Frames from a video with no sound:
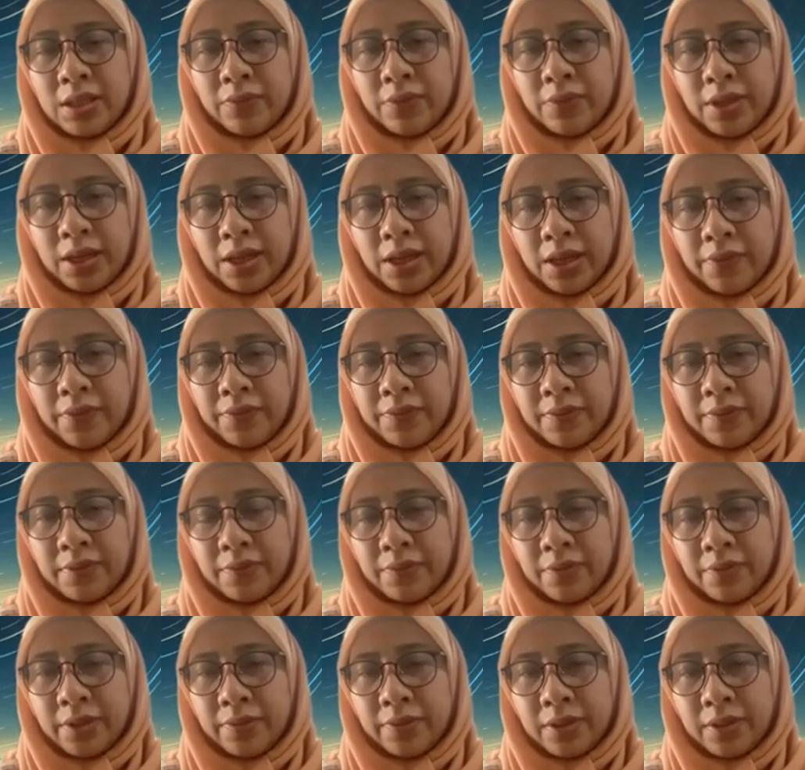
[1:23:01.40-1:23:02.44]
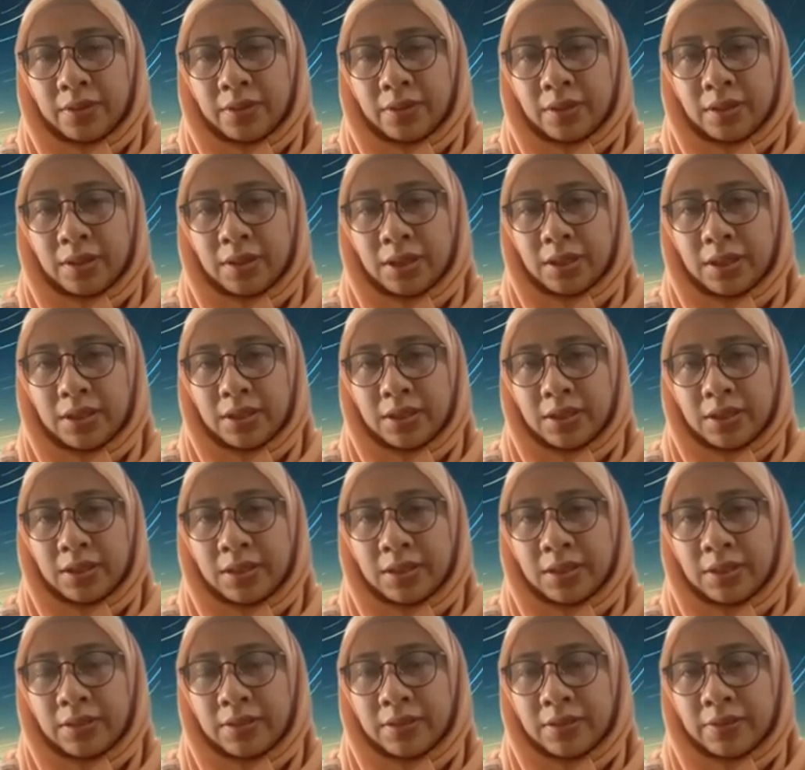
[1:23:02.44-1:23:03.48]
we have what we call it
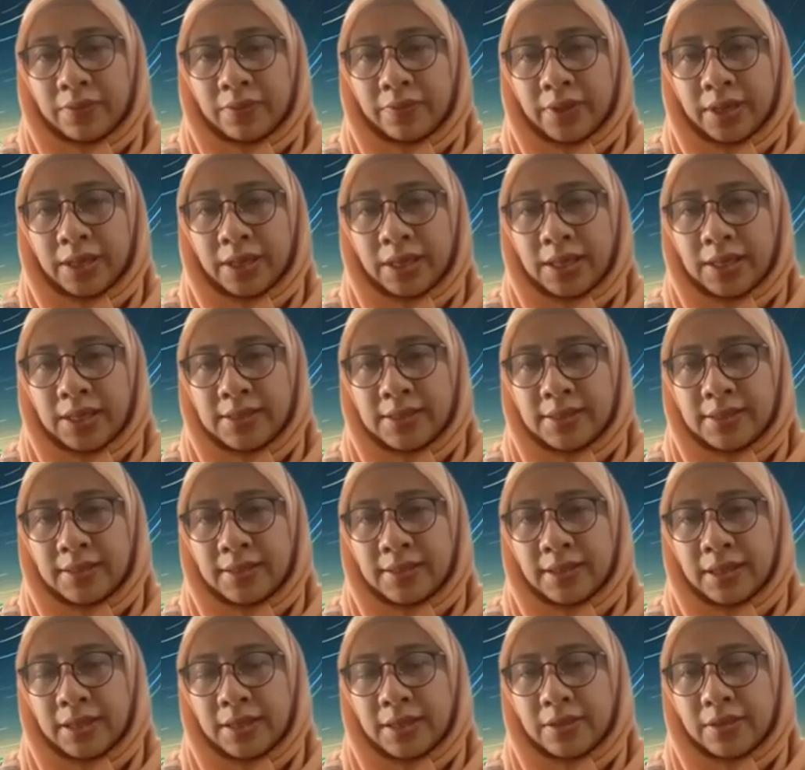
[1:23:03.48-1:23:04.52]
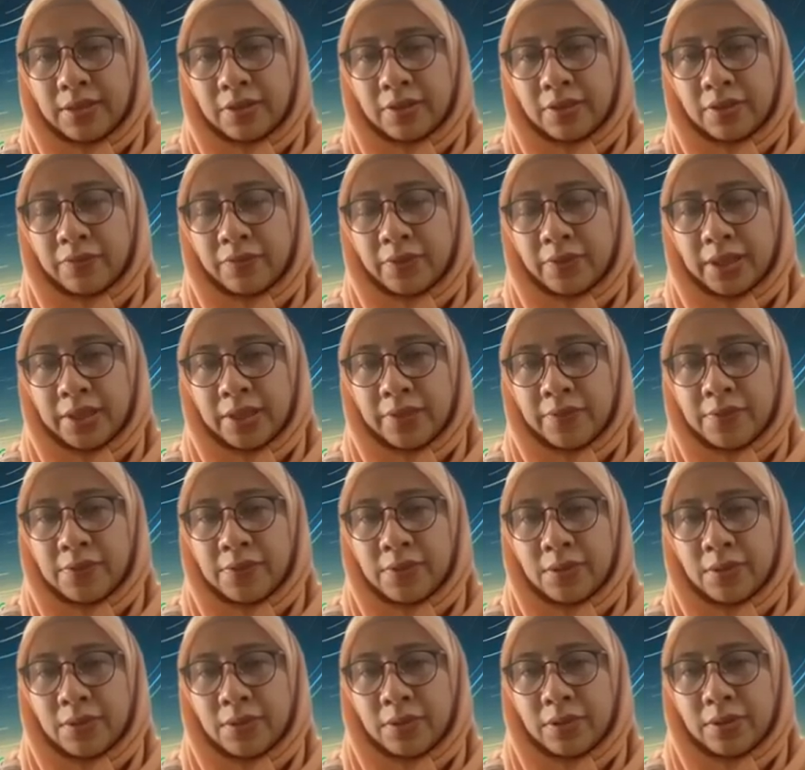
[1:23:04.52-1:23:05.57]
a very slight convective
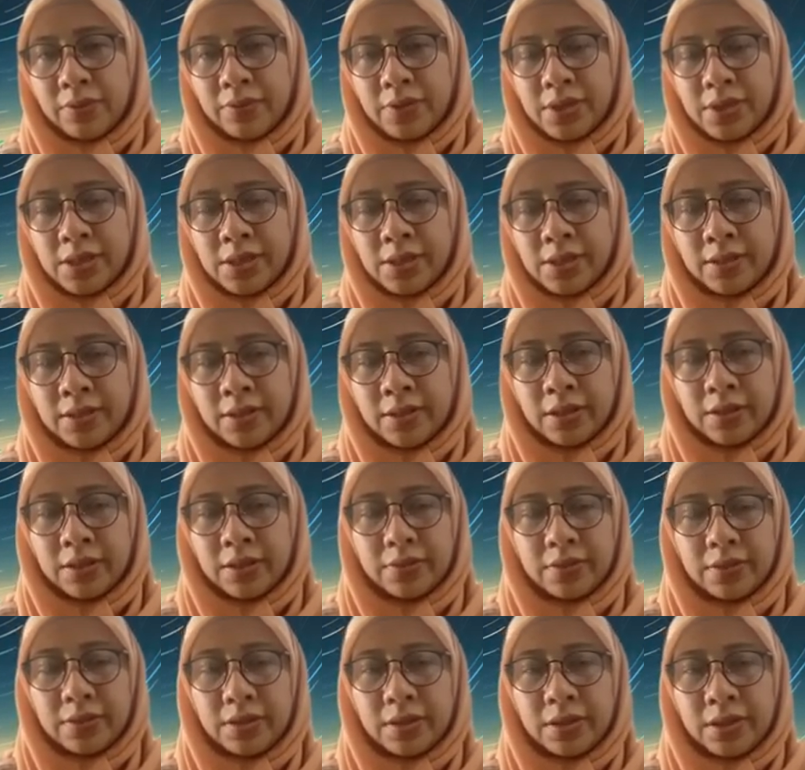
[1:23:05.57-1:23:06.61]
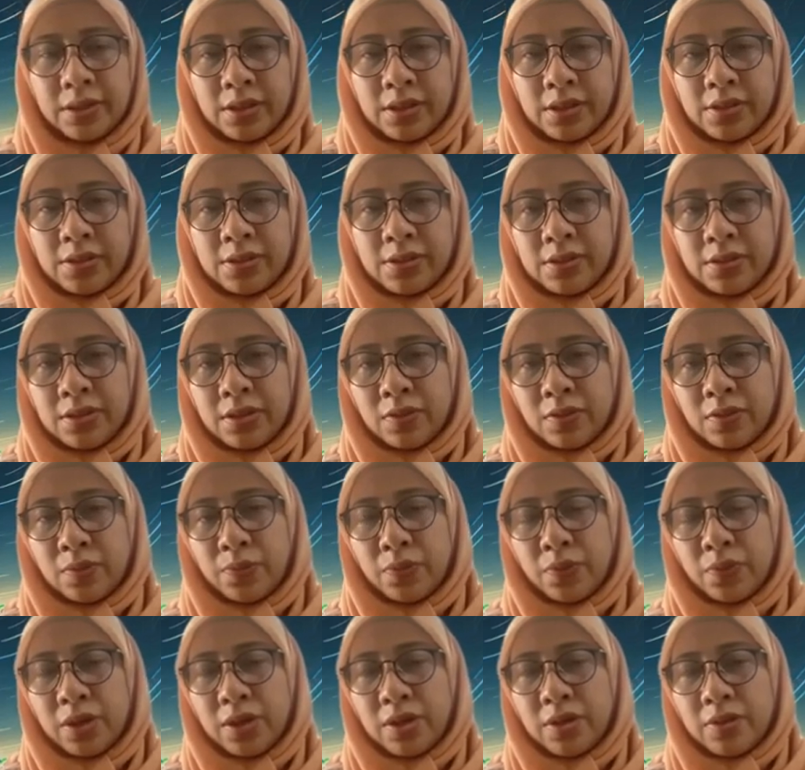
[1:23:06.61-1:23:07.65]
zone, which is around
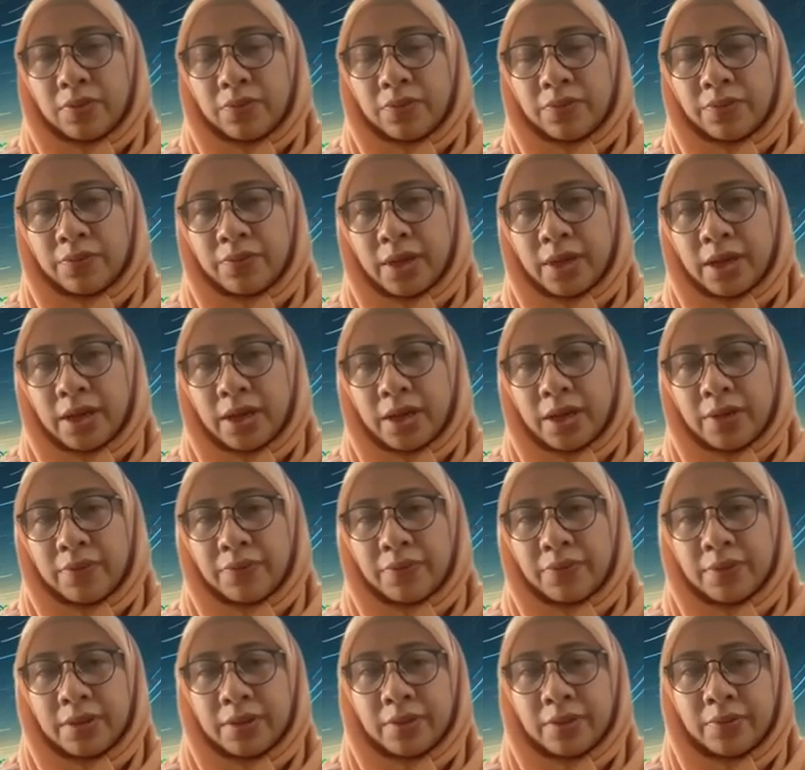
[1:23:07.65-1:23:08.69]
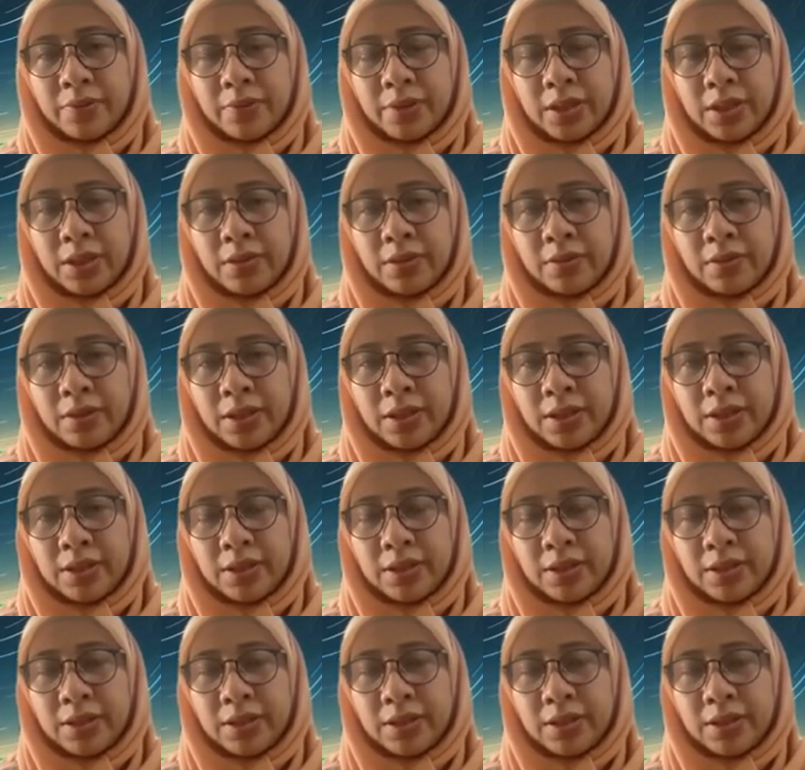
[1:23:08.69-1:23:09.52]
0.5, what they call it,